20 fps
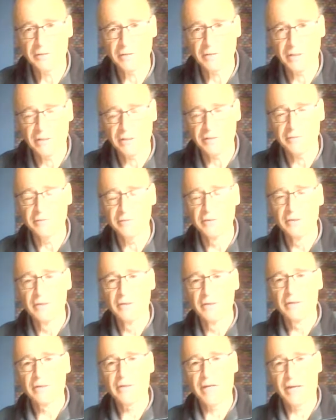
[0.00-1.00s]
and
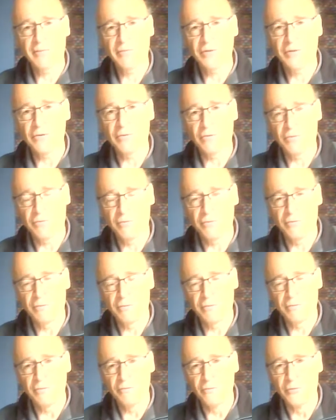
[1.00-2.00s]
carrying on
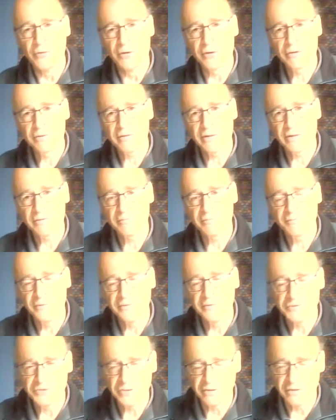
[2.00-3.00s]
the work that
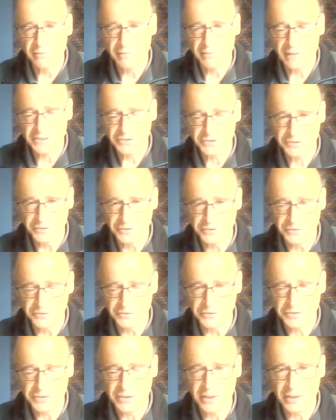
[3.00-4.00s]
previously the
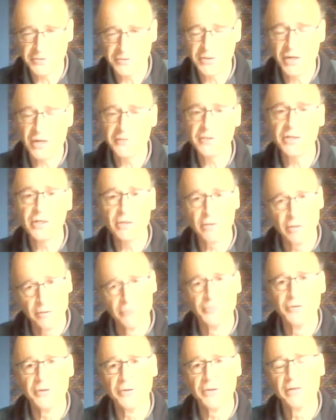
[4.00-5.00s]
Palestinians had done,
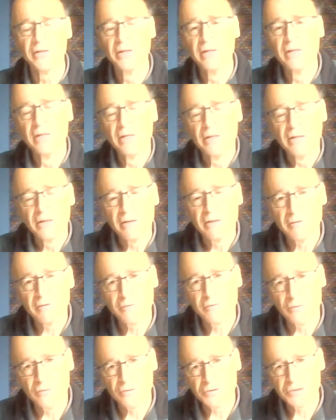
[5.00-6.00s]
including, of
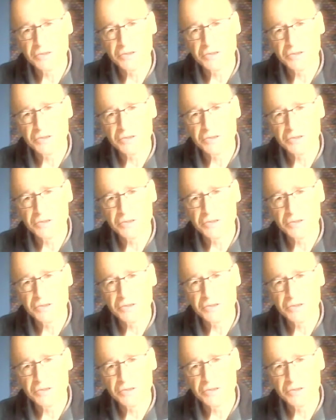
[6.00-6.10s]
course,